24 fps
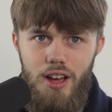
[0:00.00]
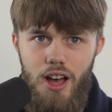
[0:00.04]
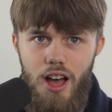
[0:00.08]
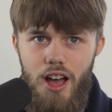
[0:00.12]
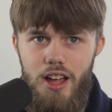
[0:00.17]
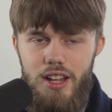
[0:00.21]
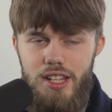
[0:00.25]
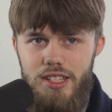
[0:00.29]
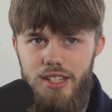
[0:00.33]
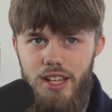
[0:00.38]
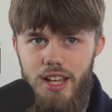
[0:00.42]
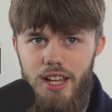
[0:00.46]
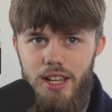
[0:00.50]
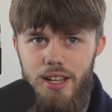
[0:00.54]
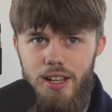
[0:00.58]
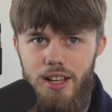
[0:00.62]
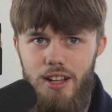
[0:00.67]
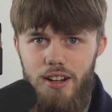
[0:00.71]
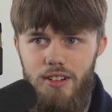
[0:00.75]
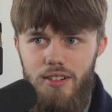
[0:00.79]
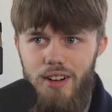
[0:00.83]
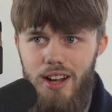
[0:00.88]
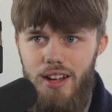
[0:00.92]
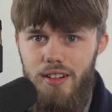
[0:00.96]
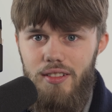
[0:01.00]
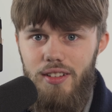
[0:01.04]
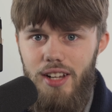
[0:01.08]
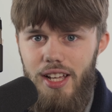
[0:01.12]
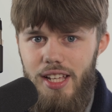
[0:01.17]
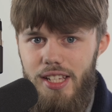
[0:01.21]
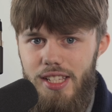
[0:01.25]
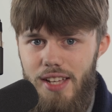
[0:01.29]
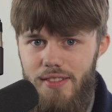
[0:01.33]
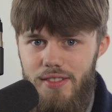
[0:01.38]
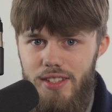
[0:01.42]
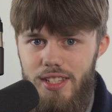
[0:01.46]
I'd say around
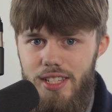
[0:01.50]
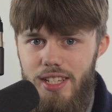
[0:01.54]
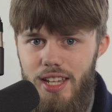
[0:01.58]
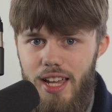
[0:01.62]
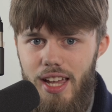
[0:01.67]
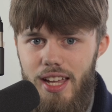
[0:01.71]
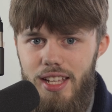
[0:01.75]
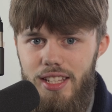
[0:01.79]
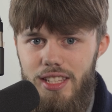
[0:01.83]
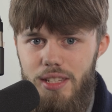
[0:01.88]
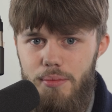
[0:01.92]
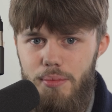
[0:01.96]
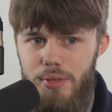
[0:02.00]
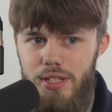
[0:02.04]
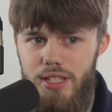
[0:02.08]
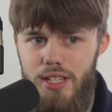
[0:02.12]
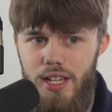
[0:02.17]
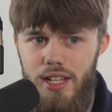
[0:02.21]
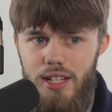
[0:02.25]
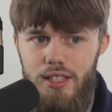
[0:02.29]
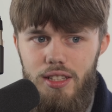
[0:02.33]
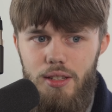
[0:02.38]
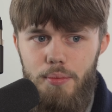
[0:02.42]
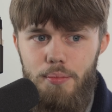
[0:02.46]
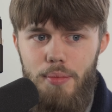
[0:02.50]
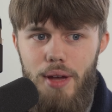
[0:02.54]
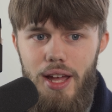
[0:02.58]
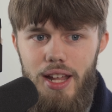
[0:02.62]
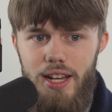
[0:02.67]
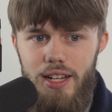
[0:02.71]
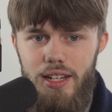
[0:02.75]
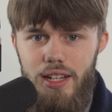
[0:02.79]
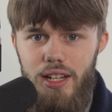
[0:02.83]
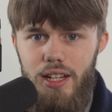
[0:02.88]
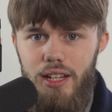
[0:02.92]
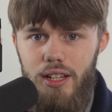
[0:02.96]
like 70, 80%,
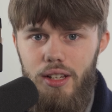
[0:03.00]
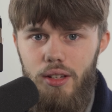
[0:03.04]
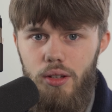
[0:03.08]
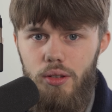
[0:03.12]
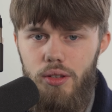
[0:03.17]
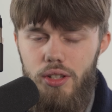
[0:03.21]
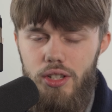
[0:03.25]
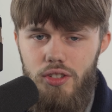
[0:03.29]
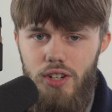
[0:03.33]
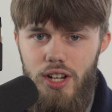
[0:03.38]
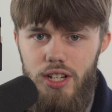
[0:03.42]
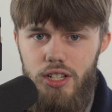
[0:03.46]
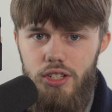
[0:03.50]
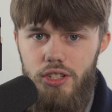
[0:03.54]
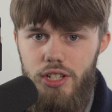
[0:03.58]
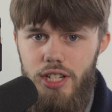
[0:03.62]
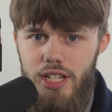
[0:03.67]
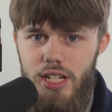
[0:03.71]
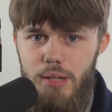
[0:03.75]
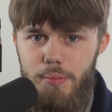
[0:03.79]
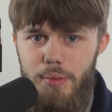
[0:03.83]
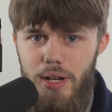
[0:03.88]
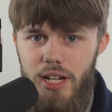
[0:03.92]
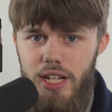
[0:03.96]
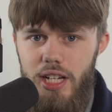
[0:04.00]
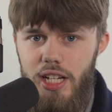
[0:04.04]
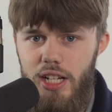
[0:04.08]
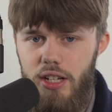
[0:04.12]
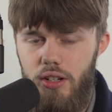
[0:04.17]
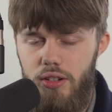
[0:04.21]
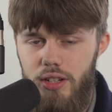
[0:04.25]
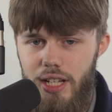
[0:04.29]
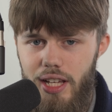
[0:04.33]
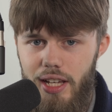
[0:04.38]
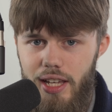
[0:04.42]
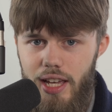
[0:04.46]
depending on the strategy, depending
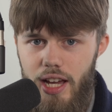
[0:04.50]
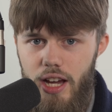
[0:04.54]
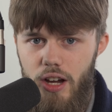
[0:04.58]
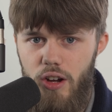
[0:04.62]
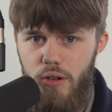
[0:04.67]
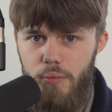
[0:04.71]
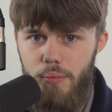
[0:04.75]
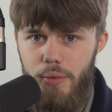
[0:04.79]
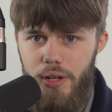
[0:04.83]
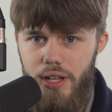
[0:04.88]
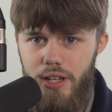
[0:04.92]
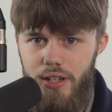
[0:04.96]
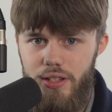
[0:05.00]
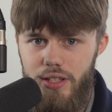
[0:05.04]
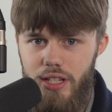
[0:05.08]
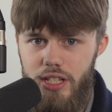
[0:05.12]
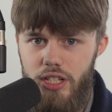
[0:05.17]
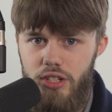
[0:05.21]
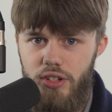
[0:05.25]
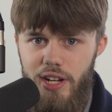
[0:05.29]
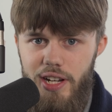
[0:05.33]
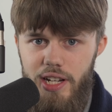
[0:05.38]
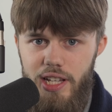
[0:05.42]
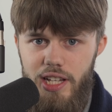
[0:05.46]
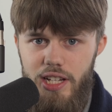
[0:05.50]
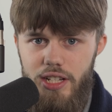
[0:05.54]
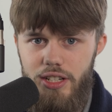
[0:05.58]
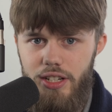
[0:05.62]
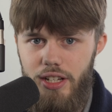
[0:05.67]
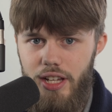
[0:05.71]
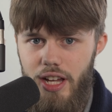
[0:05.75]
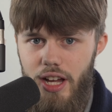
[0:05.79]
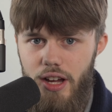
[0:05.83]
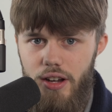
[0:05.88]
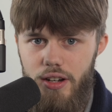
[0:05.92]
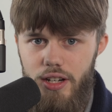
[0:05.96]
on the account, because I trade each
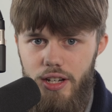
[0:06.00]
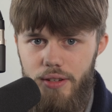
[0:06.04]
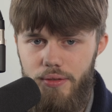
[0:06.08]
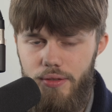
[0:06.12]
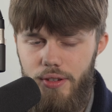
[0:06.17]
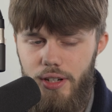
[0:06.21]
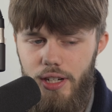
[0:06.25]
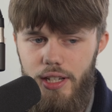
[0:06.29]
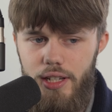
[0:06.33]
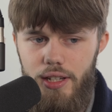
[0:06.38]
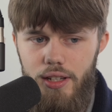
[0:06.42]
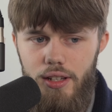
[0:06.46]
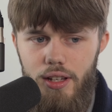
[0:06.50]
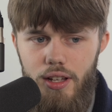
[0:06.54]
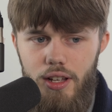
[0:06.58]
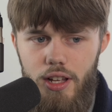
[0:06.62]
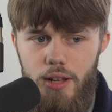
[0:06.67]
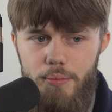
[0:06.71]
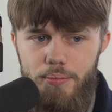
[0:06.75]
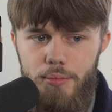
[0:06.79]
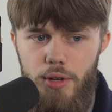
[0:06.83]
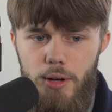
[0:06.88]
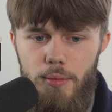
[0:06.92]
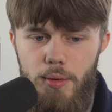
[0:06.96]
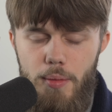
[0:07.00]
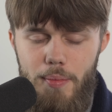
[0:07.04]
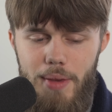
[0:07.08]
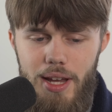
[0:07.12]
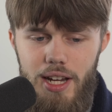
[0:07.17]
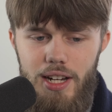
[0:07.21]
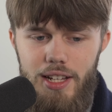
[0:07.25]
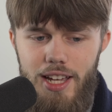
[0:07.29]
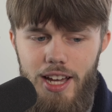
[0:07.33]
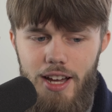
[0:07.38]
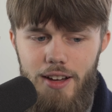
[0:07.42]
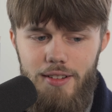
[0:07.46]
account differently. But my
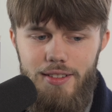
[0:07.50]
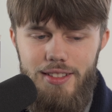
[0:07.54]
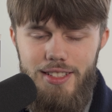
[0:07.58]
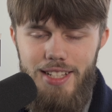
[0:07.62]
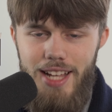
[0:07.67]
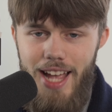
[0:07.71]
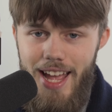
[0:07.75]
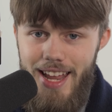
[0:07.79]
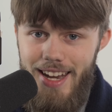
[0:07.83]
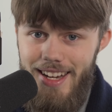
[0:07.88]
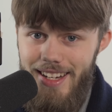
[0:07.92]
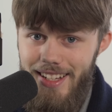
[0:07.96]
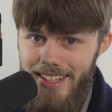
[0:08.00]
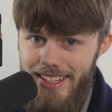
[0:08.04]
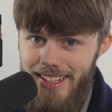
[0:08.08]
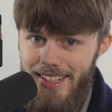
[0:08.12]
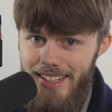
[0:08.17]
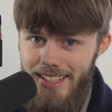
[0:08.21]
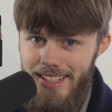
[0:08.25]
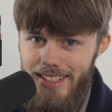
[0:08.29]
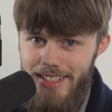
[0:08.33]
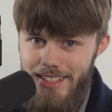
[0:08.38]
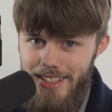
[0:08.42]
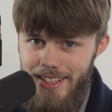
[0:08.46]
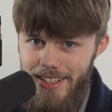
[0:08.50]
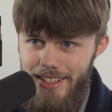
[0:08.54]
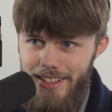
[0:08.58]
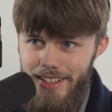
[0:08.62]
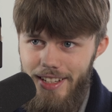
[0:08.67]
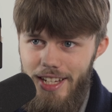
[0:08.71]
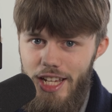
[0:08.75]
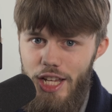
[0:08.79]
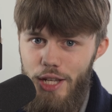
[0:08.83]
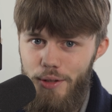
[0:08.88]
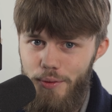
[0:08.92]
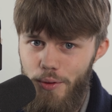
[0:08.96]
main account technically
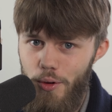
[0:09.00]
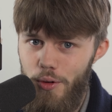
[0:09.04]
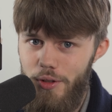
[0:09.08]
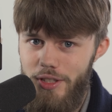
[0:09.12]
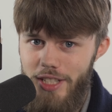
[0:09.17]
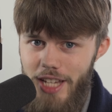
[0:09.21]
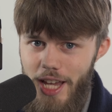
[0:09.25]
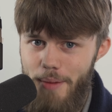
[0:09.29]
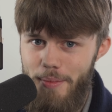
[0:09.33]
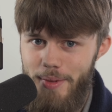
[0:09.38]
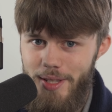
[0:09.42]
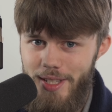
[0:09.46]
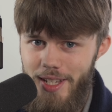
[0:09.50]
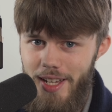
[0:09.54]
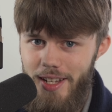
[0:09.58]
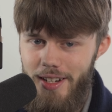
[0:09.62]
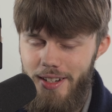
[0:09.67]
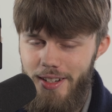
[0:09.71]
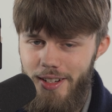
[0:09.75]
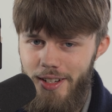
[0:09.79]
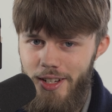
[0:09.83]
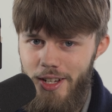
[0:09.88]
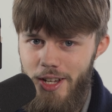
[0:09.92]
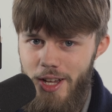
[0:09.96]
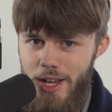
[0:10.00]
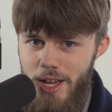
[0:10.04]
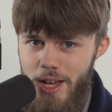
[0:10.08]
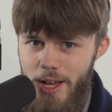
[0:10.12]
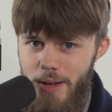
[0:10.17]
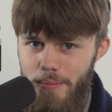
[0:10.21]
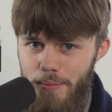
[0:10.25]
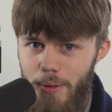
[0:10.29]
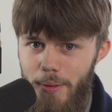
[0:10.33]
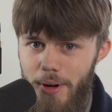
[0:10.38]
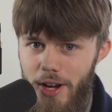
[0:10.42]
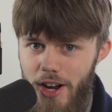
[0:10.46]
is 48%,
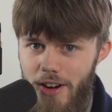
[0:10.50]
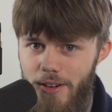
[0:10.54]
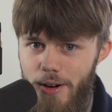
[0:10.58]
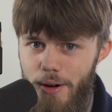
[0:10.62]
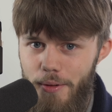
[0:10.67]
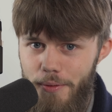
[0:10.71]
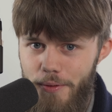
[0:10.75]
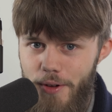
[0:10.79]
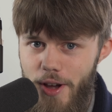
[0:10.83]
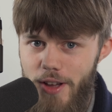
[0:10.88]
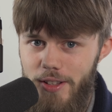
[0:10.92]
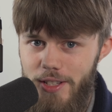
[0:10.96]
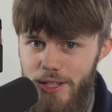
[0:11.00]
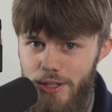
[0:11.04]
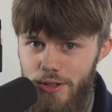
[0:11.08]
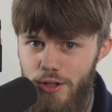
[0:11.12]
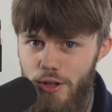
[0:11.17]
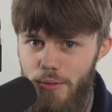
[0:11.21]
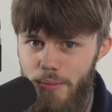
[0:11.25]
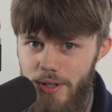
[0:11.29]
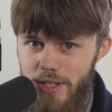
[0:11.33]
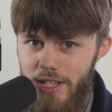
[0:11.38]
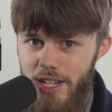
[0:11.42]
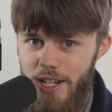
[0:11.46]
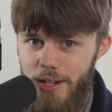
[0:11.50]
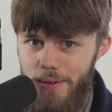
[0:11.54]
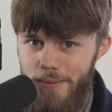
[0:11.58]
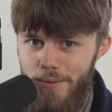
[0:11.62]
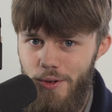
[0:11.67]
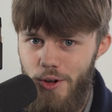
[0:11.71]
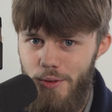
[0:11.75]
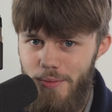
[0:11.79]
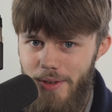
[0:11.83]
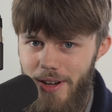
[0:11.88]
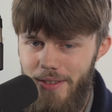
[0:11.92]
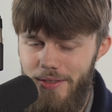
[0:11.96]
but we are up 32% in
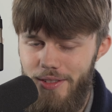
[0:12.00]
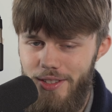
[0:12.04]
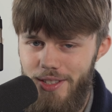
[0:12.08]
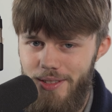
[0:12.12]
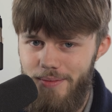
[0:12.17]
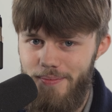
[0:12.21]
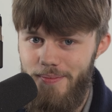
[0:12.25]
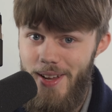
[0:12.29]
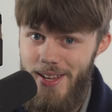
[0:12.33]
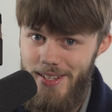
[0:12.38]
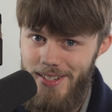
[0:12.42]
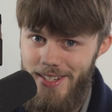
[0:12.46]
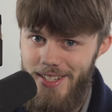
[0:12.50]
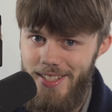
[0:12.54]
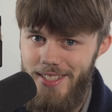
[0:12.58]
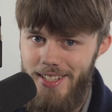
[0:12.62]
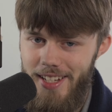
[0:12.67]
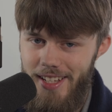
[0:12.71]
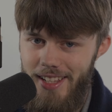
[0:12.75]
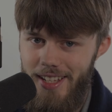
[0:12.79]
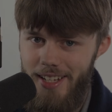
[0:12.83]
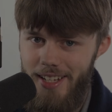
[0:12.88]
four months. Let's just say